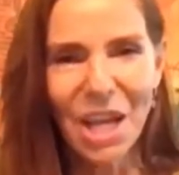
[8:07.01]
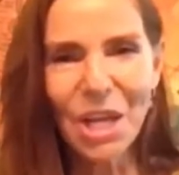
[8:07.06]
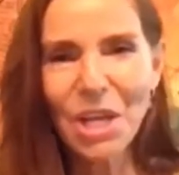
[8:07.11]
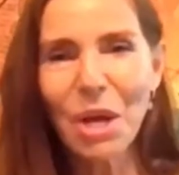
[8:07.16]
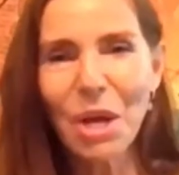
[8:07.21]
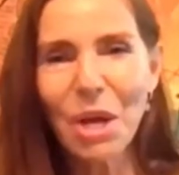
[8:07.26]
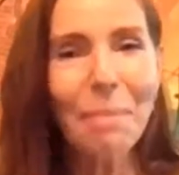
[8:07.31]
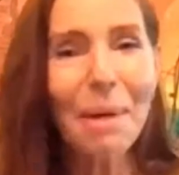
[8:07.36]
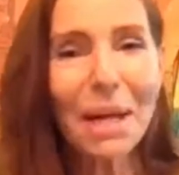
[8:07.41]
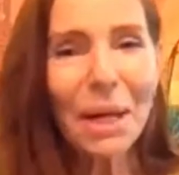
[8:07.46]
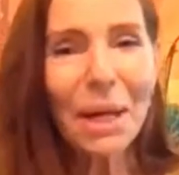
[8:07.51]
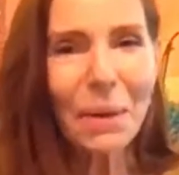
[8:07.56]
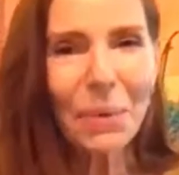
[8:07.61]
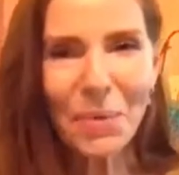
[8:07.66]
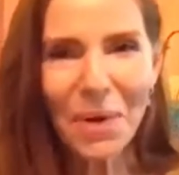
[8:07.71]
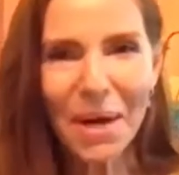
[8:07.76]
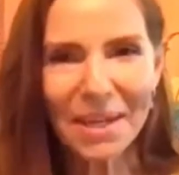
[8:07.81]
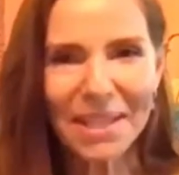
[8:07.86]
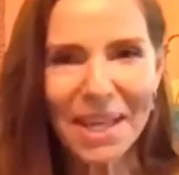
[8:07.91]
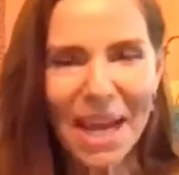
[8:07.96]
No matter
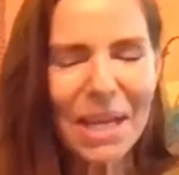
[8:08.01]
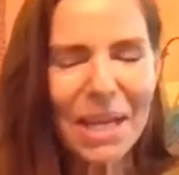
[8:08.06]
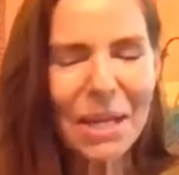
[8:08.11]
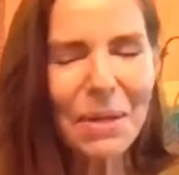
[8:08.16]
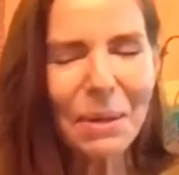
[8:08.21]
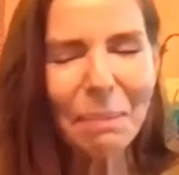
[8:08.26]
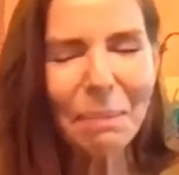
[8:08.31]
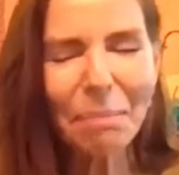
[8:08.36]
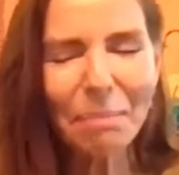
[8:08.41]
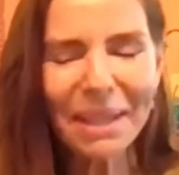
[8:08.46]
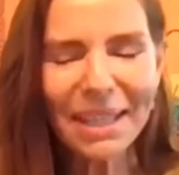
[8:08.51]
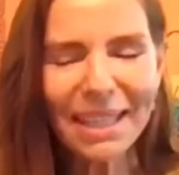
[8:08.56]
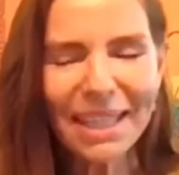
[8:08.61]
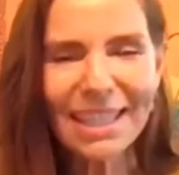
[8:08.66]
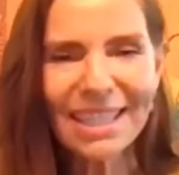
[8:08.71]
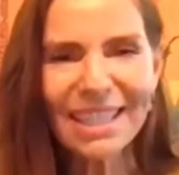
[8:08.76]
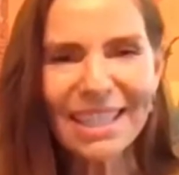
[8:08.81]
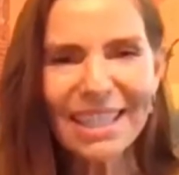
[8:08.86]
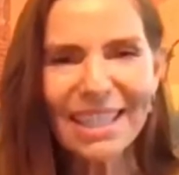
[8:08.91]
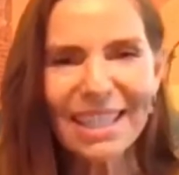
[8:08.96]
what, I
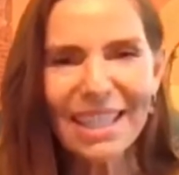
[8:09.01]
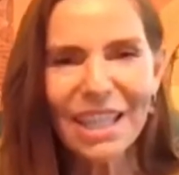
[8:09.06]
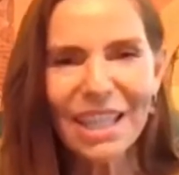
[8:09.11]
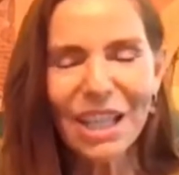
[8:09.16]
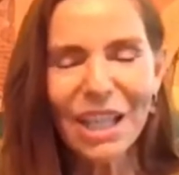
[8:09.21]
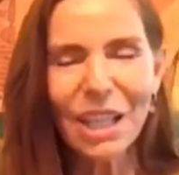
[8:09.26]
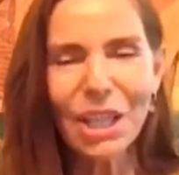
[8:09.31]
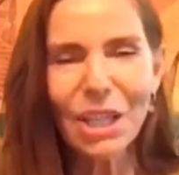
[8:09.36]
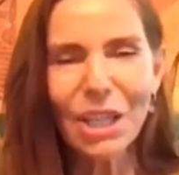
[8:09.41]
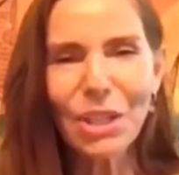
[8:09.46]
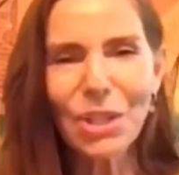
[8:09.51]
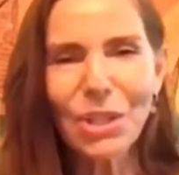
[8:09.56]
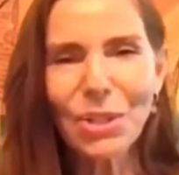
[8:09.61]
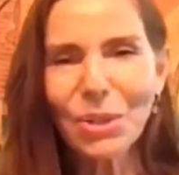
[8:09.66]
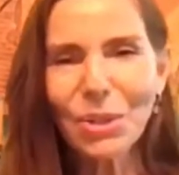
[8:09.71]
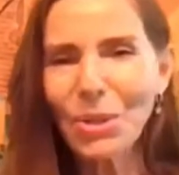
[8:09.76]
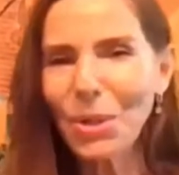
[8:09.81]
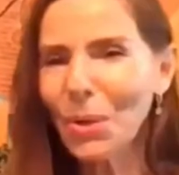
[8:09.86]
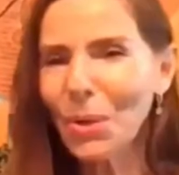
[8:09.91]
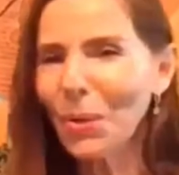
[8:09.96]
committed
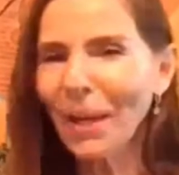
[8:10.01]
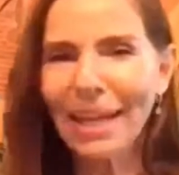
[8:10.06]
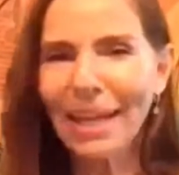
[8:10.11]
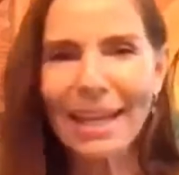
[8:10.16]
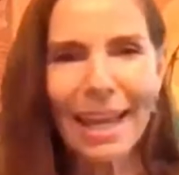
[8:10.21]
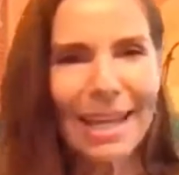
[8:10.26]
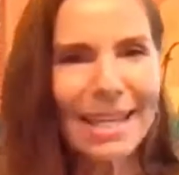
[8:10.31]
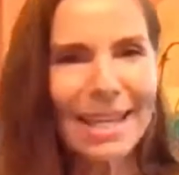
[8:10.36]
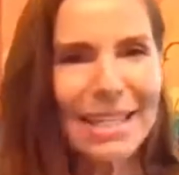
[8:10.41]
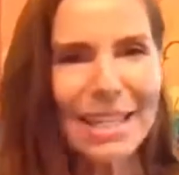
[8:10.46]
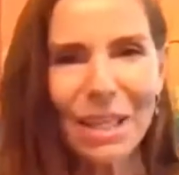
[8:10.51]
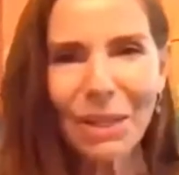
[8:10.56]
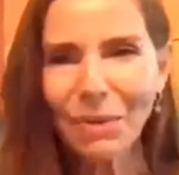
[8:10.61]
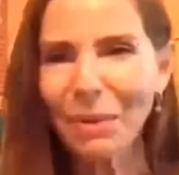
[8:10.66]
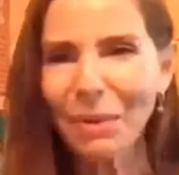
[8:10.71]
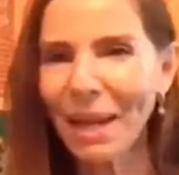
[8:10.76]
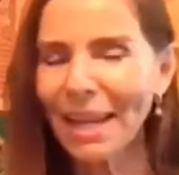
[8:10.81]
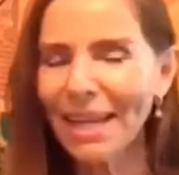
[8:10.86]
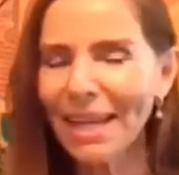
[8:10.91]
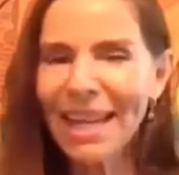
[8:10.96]
to go against the
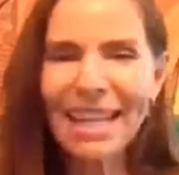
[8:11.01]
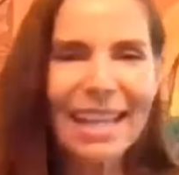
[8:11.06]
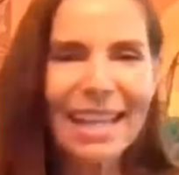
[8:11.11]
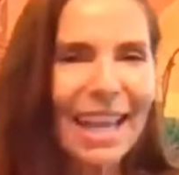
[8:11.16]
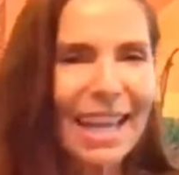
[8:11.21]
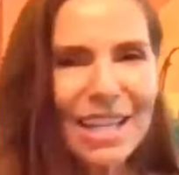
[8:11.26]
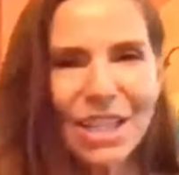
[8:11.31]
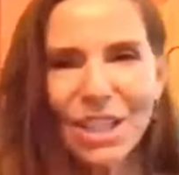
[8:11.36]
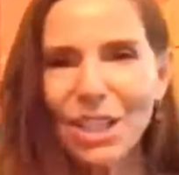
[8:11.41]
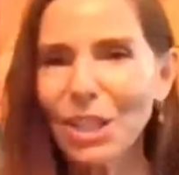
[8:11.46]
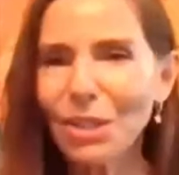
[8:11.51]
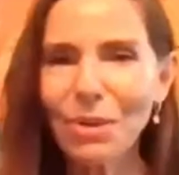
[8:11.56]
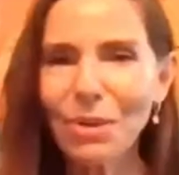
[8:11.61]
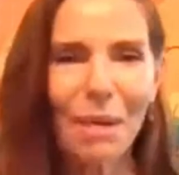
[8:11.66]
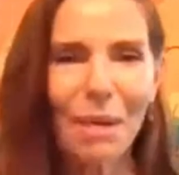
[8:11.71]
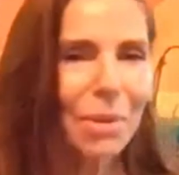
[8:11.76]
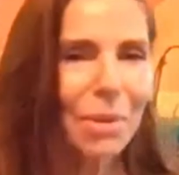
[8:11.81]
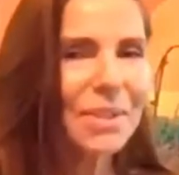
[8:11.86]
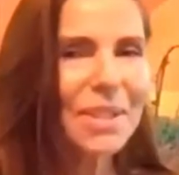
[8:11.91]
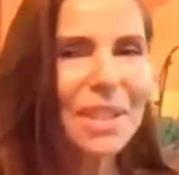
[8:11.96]
grain, against the
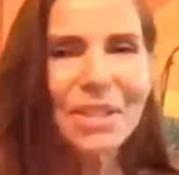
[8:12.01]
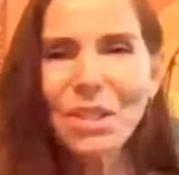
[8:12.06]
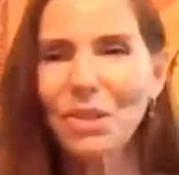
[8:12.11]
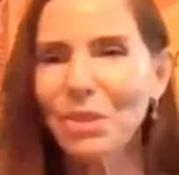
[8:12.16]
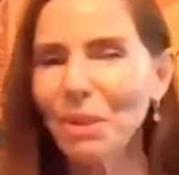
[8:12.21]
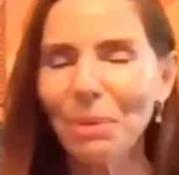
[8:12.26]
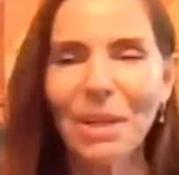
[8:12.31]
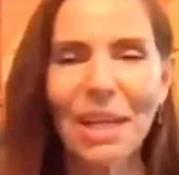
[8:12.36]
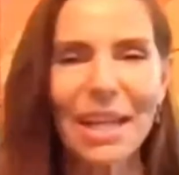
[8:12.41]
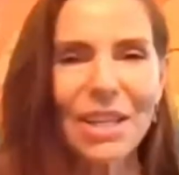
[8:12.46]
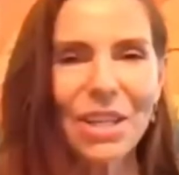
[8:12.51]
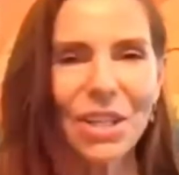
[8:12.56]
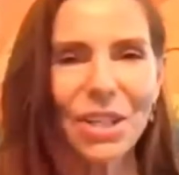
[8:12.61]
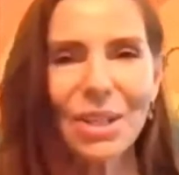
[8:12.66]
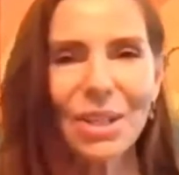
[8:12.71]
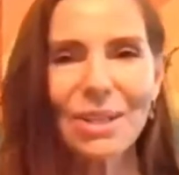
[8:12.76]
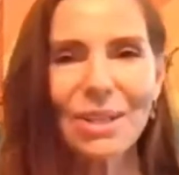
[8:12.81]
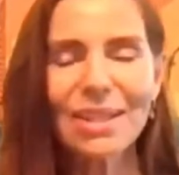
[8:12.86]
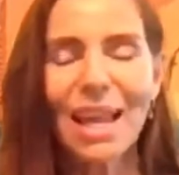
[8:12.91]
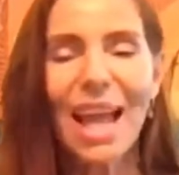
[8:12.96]
troubles, the
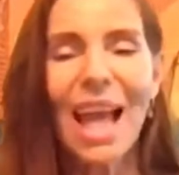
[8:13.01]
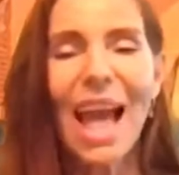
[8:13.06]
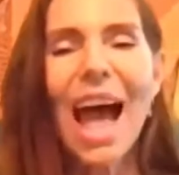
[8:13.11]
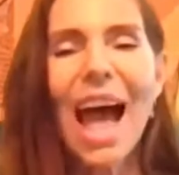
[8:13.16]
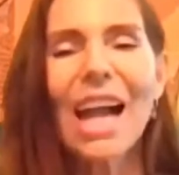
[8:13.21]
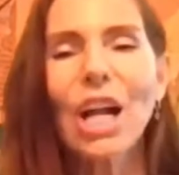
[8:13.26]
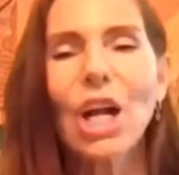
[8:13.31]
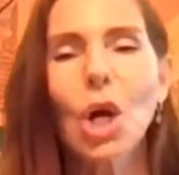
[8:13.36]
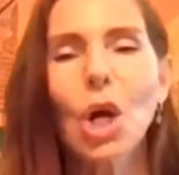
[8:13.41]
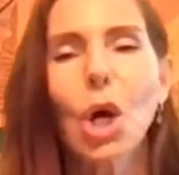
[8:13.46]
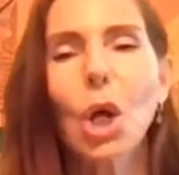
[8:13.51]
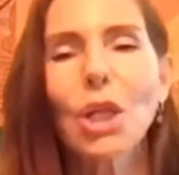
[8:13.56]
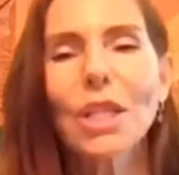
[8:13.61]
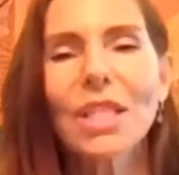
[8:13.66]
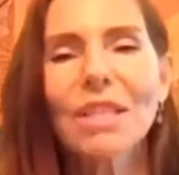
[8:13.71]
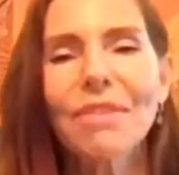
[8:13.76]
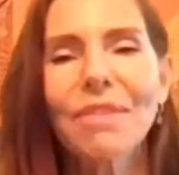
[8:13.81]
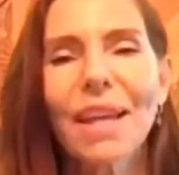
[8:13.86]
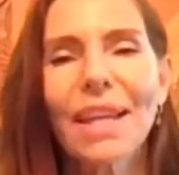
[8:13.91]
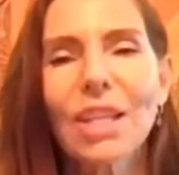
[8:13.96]
tribulations, and
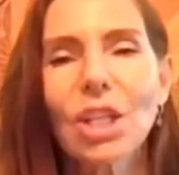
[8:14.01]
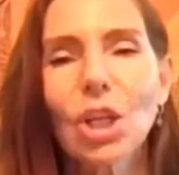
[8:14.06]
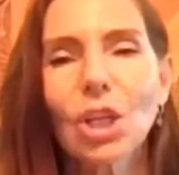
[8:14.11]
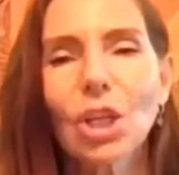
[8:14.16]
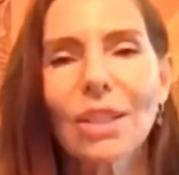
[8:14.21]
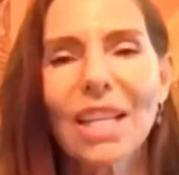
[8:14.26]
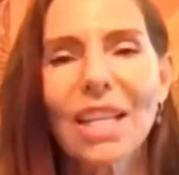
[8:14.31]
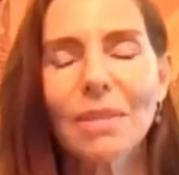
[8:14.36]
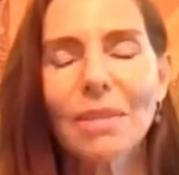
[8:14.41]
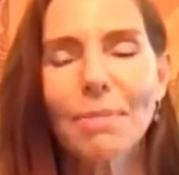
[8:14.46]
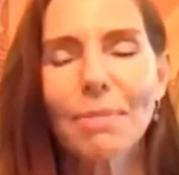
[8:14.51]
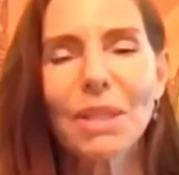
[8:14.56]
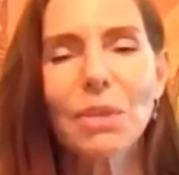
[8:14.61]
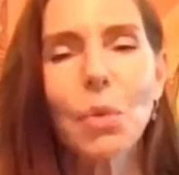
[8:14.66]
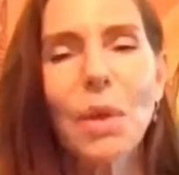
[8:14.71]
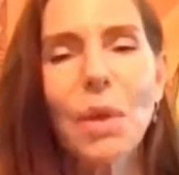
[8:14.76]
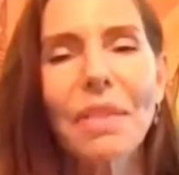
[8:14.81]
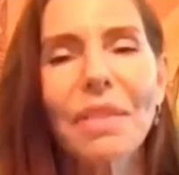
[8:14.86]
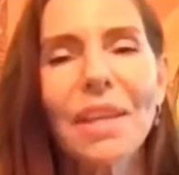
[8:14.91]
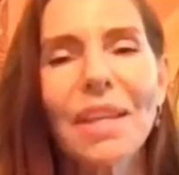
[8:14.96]
cultivate
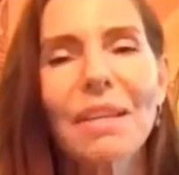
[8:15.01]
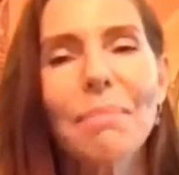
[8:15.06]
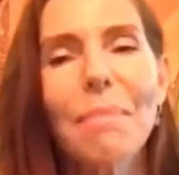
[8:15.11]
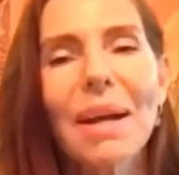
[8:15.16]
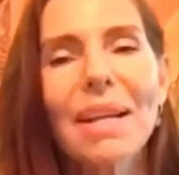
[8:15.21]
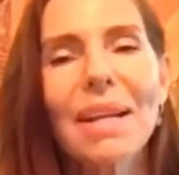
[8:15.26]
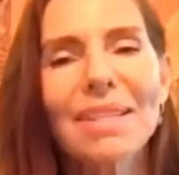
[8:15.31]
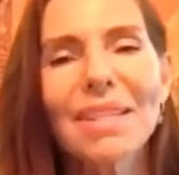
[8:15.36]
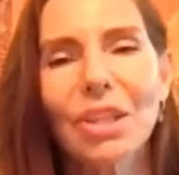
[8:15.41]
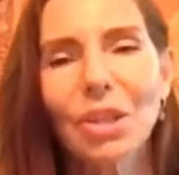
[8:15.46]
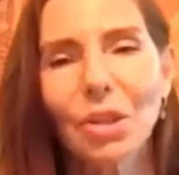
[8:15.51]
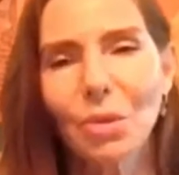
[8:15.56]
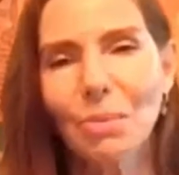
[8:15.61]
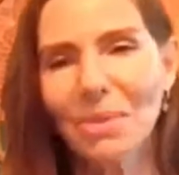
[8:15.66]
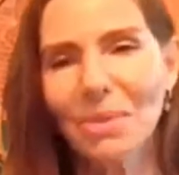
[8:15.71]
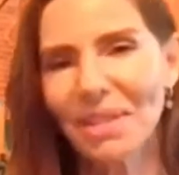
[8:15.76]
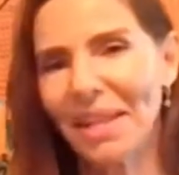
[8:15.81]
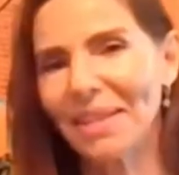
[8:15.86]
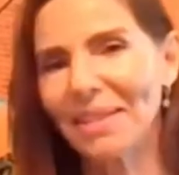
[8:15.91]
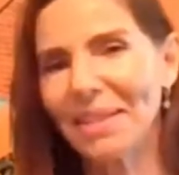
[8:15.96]
contentment within my
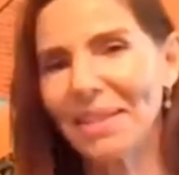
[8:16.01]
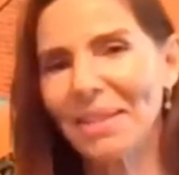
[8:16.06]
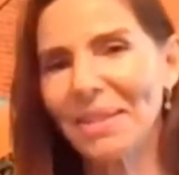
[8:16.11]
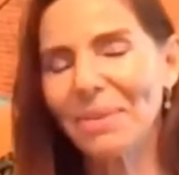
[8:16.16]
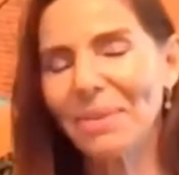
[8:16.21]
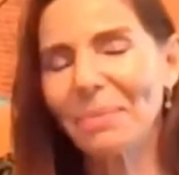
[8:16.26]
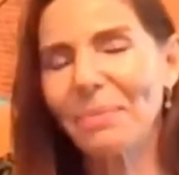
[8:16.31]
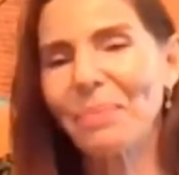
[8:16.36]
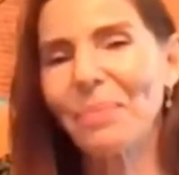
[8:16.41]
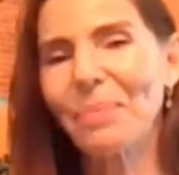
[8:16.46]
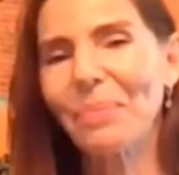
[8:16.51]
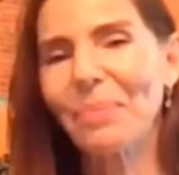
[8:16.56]
circumstances.